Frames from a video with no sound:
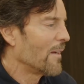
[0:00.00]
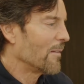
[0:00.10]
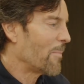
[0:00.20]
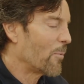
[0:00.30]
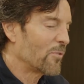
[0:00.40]

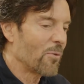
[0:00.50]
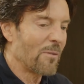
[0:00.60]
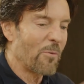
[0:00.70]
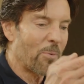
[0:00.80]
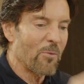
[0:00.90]
But we're
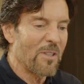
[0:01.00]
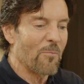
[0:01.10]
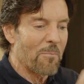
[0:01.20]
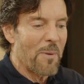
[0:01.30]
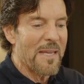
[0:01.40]
doing it with protein
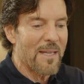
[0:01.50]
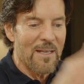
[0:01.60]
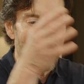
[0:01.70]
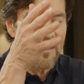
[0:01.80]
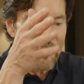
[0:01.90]
with
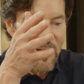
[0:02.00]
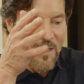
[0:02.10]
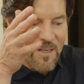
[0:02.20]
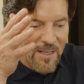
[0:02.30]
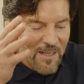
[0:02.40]
bacon
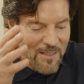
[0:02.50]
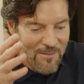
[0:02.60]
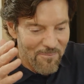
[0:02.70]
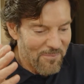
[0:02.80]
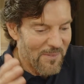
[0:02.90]

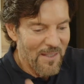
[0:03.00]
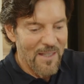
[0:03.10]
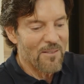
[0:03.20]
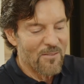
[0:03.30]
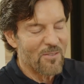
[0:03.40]
and
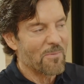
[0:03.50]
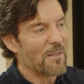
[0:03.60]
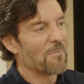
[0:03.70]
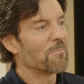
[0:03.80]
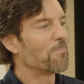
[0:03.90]

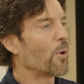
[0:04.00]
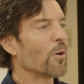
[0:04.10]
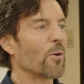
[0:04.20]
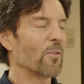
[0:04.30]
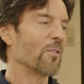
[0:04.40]

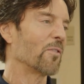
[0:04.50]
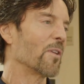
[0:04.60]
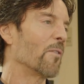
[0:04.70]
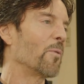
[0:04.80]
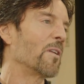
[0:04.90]
burgers and
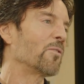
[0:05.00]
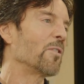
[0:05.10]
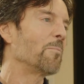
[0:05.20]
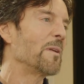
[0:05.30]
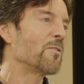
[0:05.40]
stuff when it
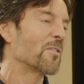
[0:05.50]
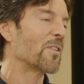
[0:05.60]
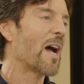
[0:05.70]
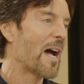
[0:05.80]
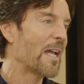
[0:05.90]
should be just
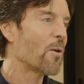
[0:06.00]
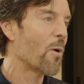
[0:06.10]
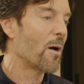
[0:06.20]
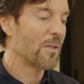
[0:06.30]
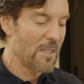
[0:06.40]
high
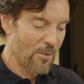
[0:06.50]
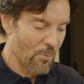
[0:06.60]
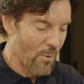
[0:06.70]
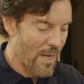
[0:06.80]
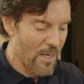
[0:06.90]
quality either
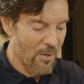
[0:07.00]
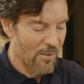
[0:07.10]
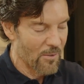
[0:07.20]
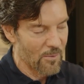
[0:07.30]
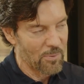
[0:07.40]
whey
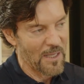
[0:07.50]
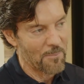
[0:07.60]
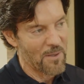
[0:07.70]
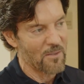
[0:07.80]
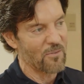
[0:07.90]
or
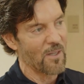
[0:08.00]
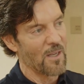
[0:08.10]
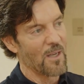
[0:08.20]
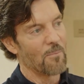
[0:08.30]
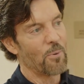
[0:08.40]
plant-based
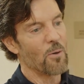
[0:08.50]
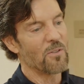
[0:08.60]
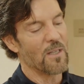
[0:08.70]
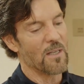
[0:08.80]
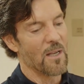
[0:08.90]

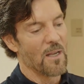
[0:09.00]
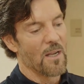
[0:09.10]
protein.